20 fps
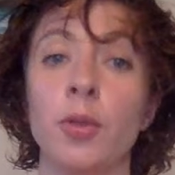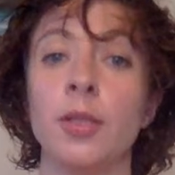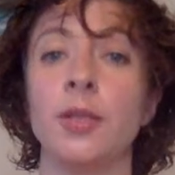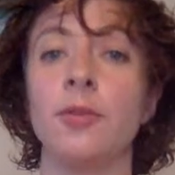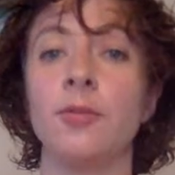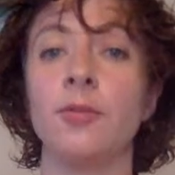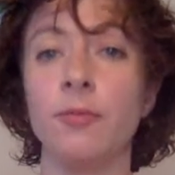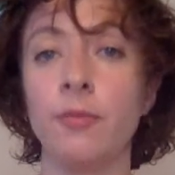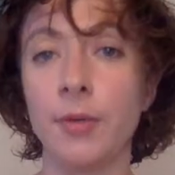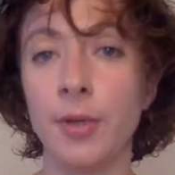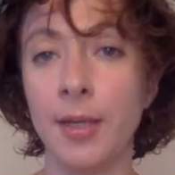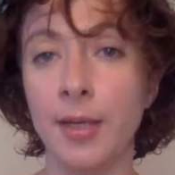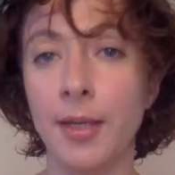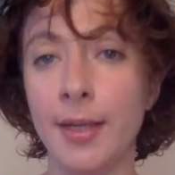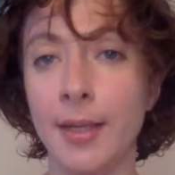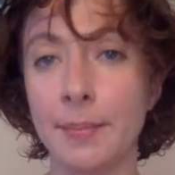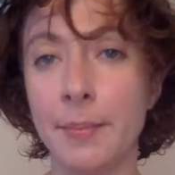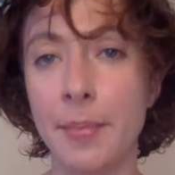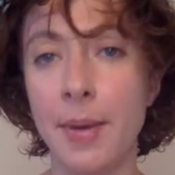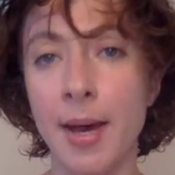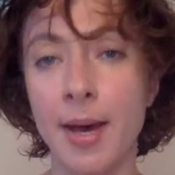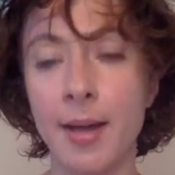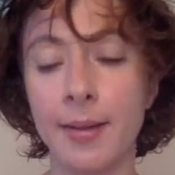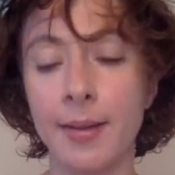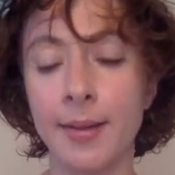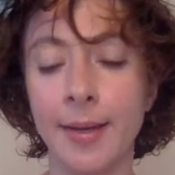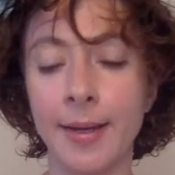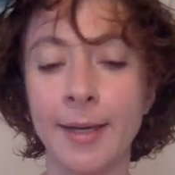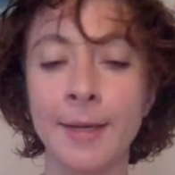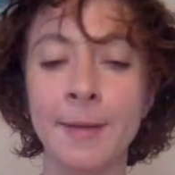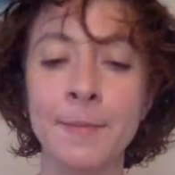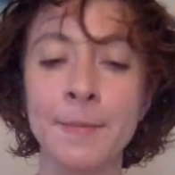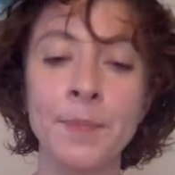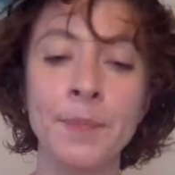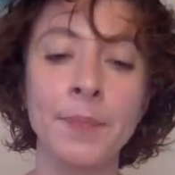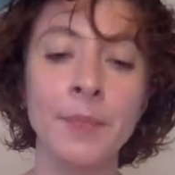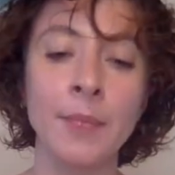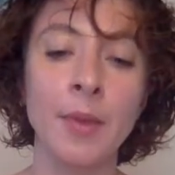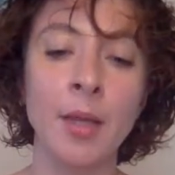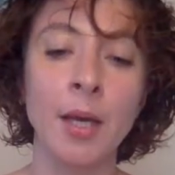it really ballet,
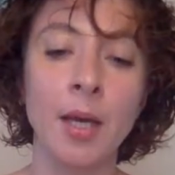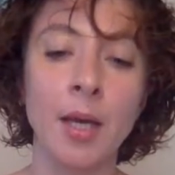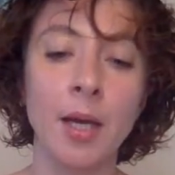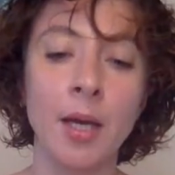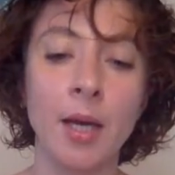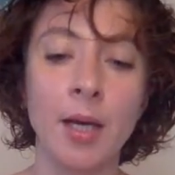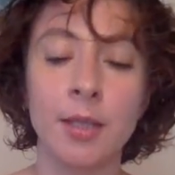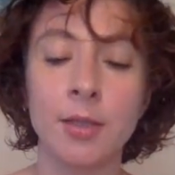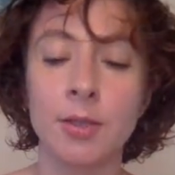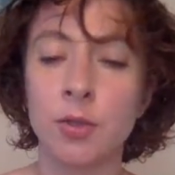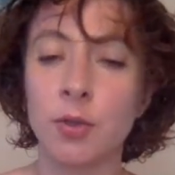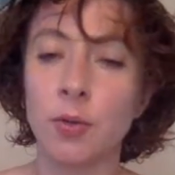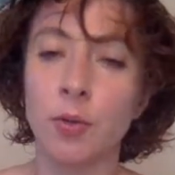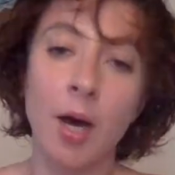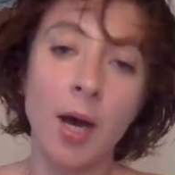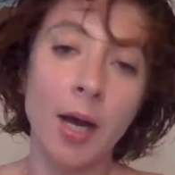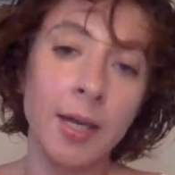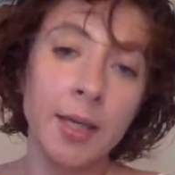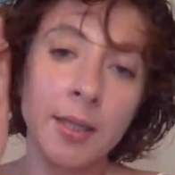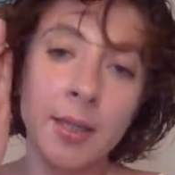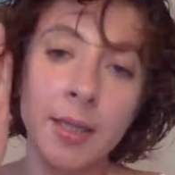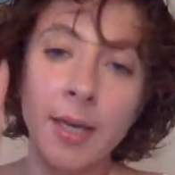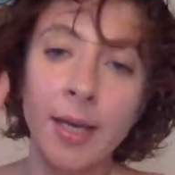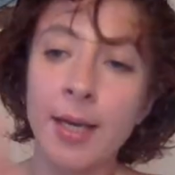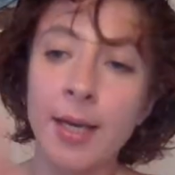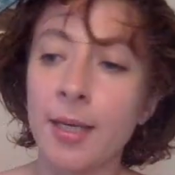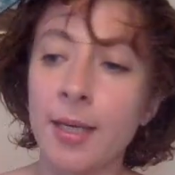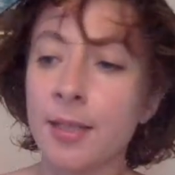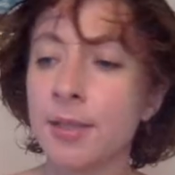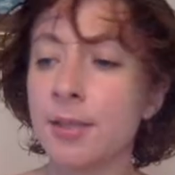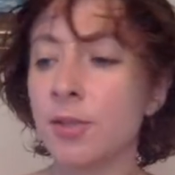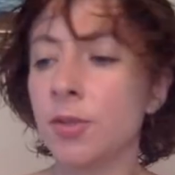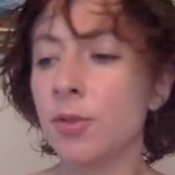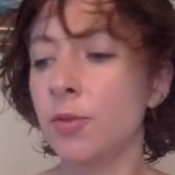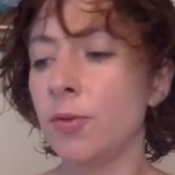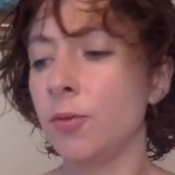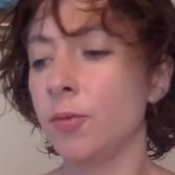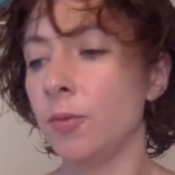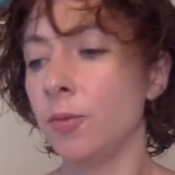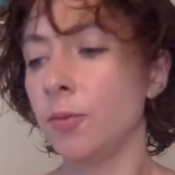uh, to high legs,
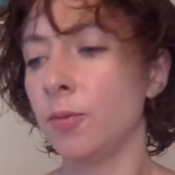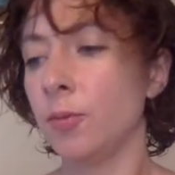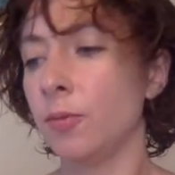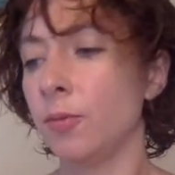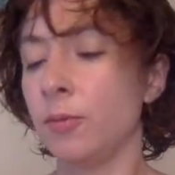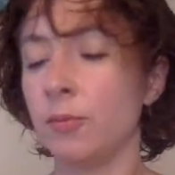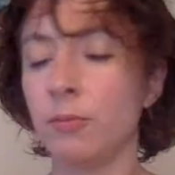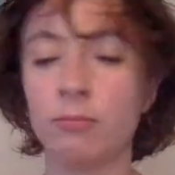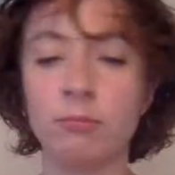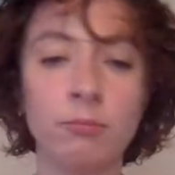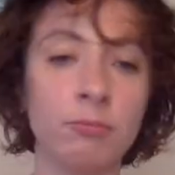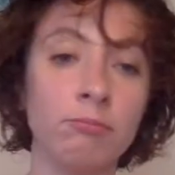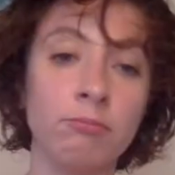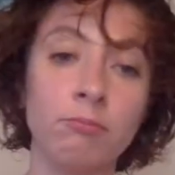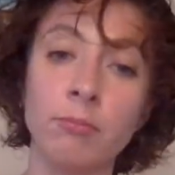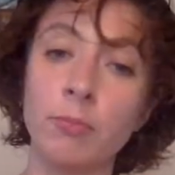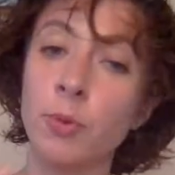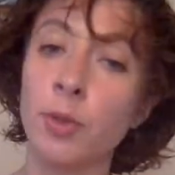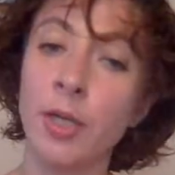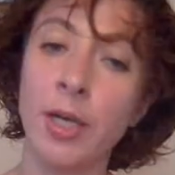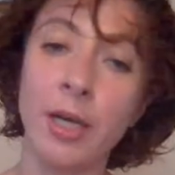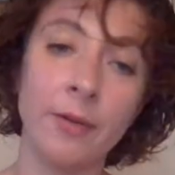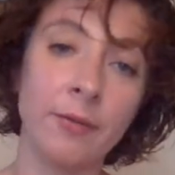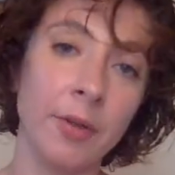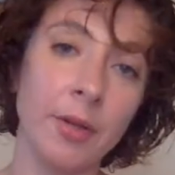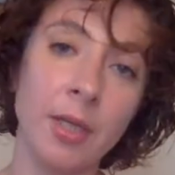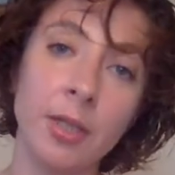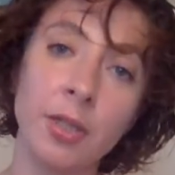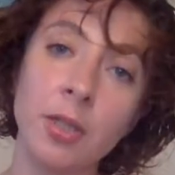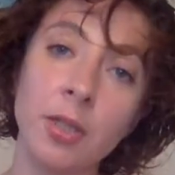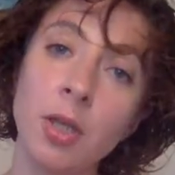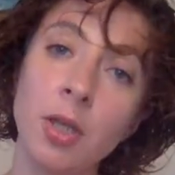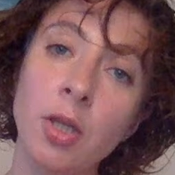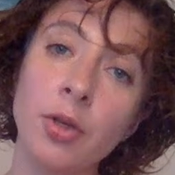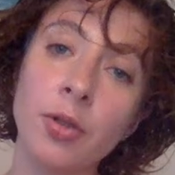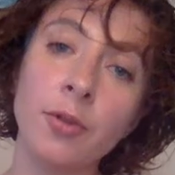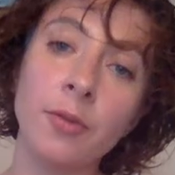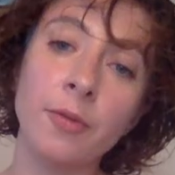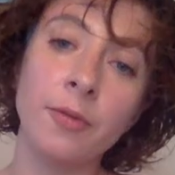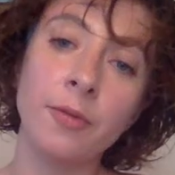to whatever. There are a
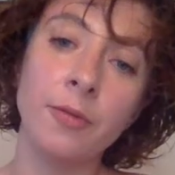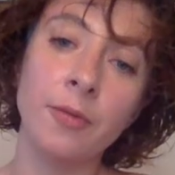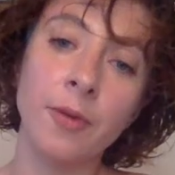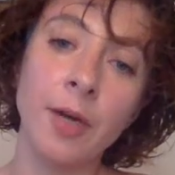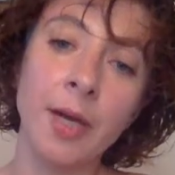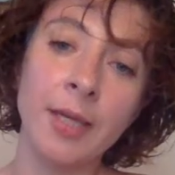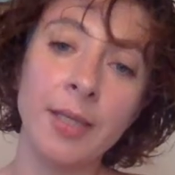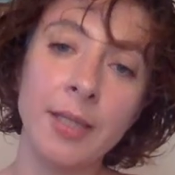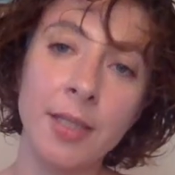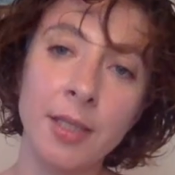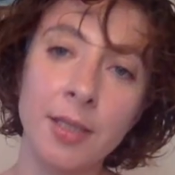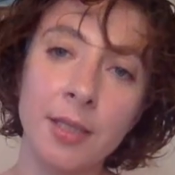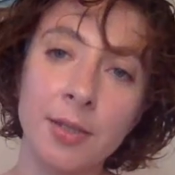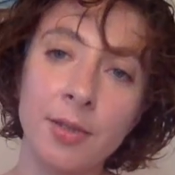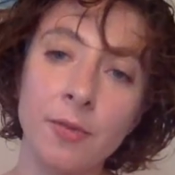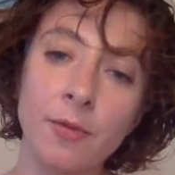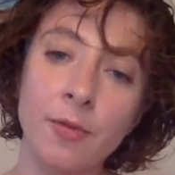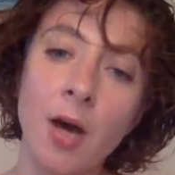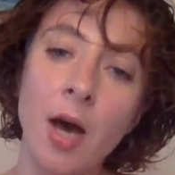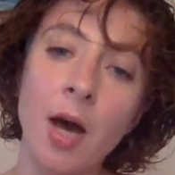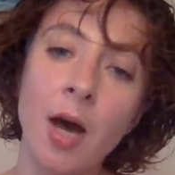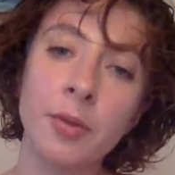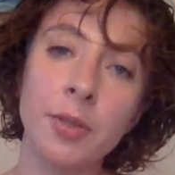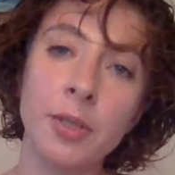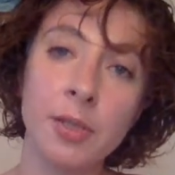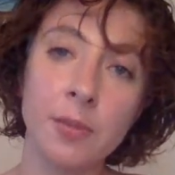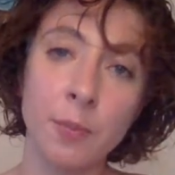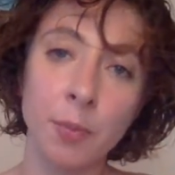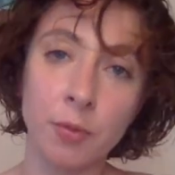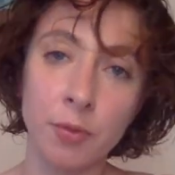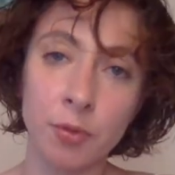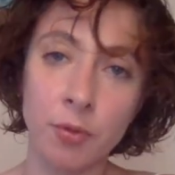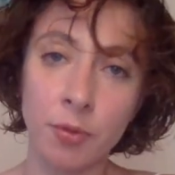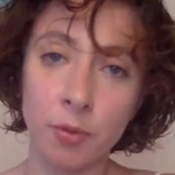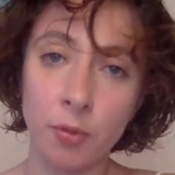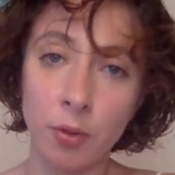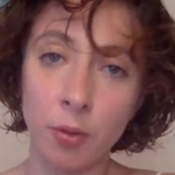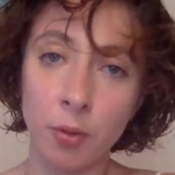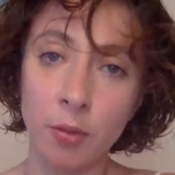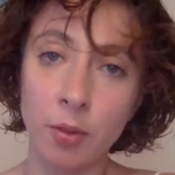lot of ideas of how it's supposed
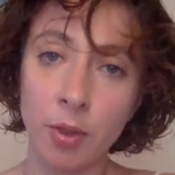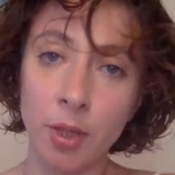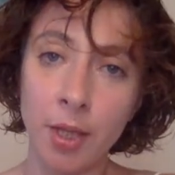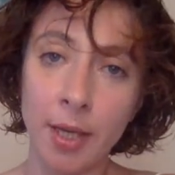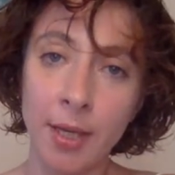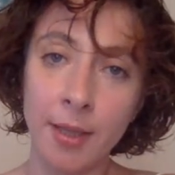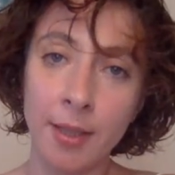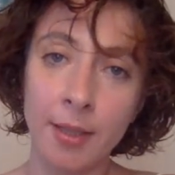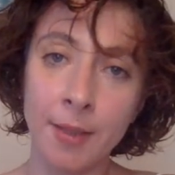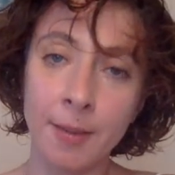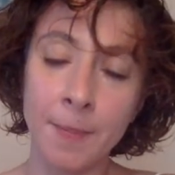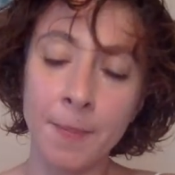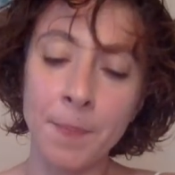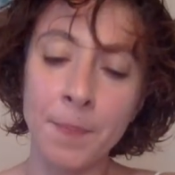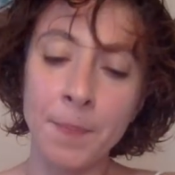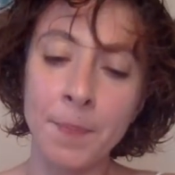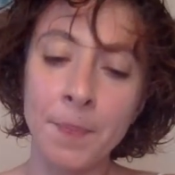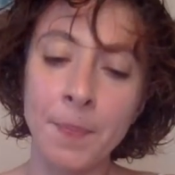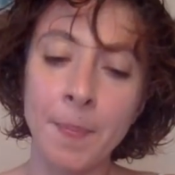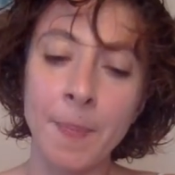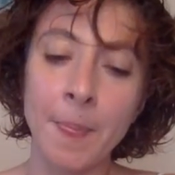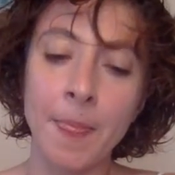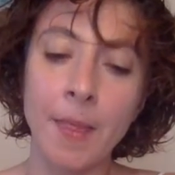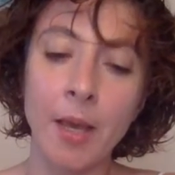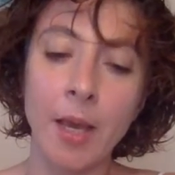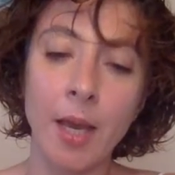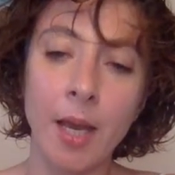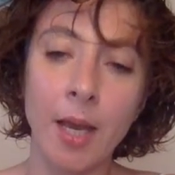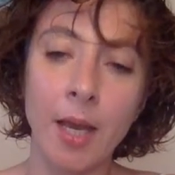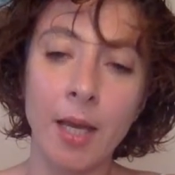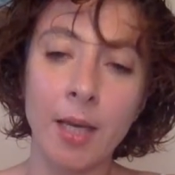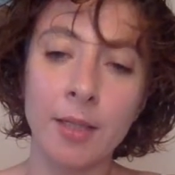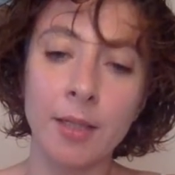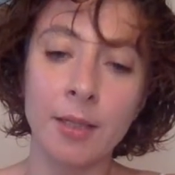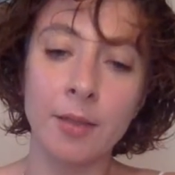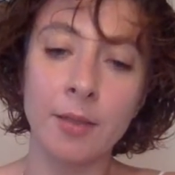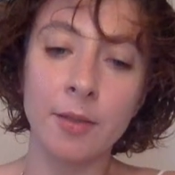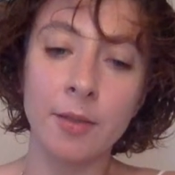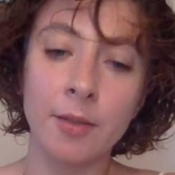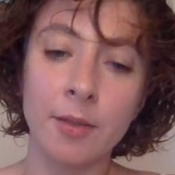to look like,
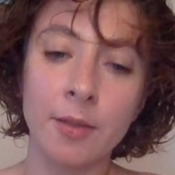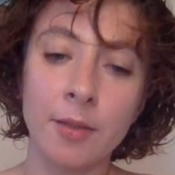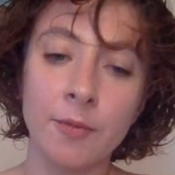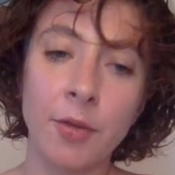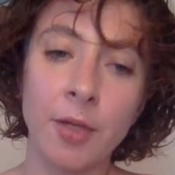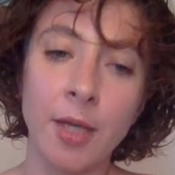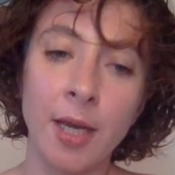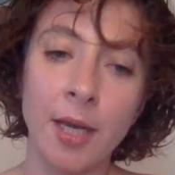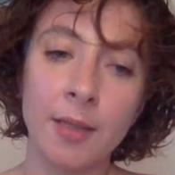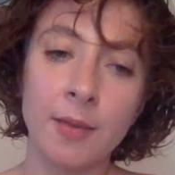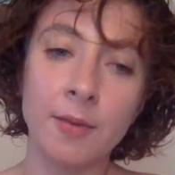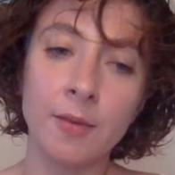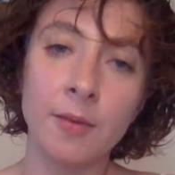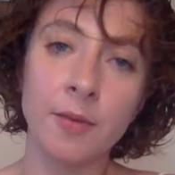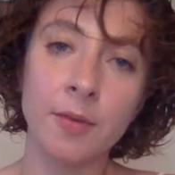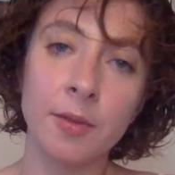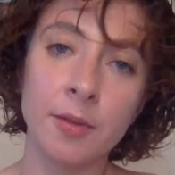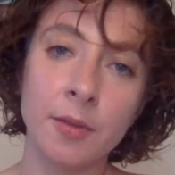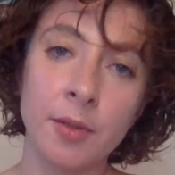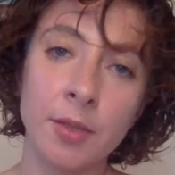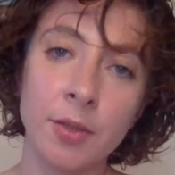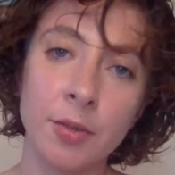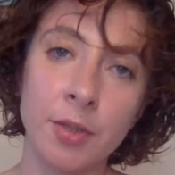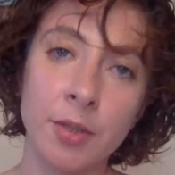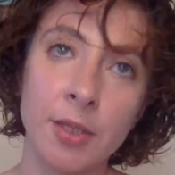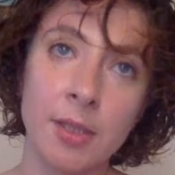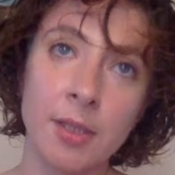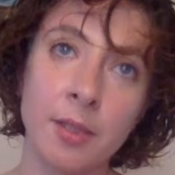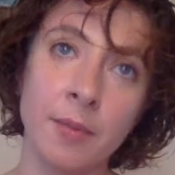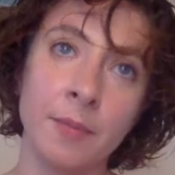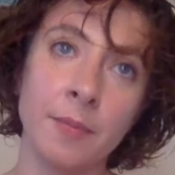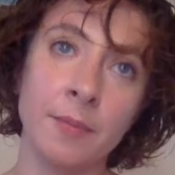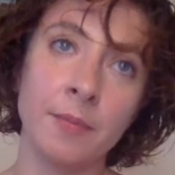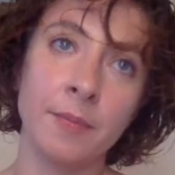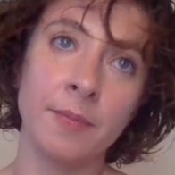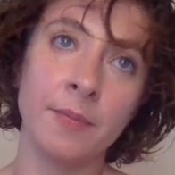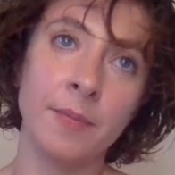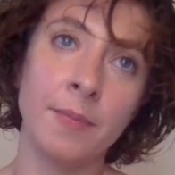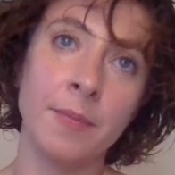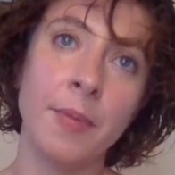and for that, there is a
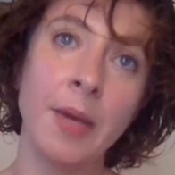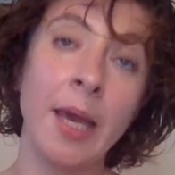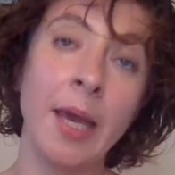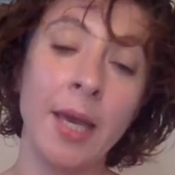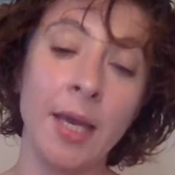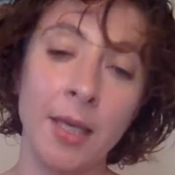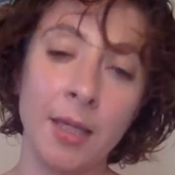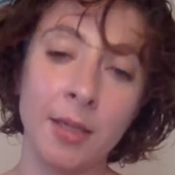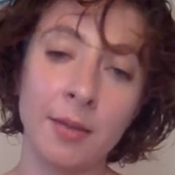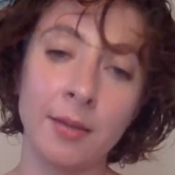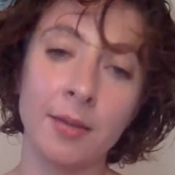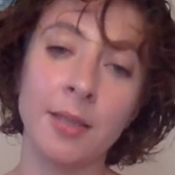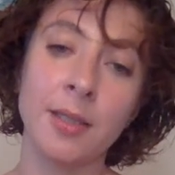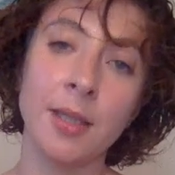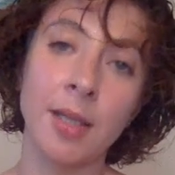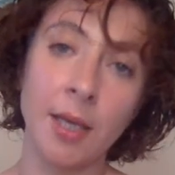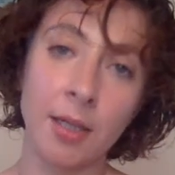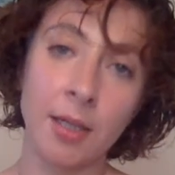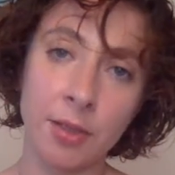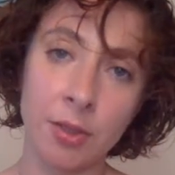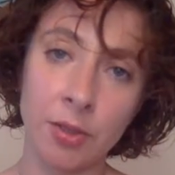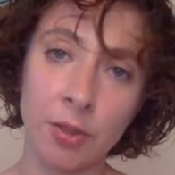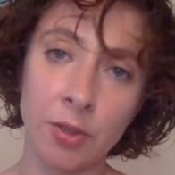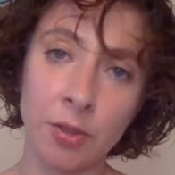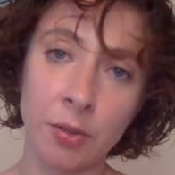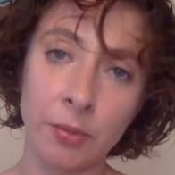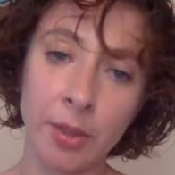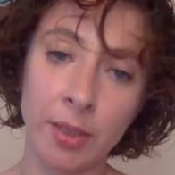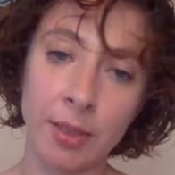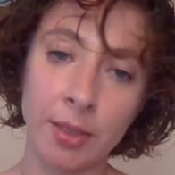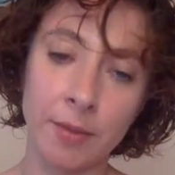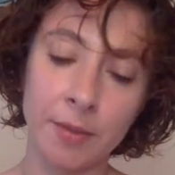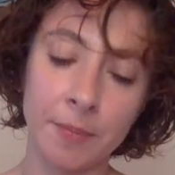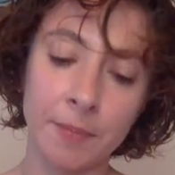pain connected to it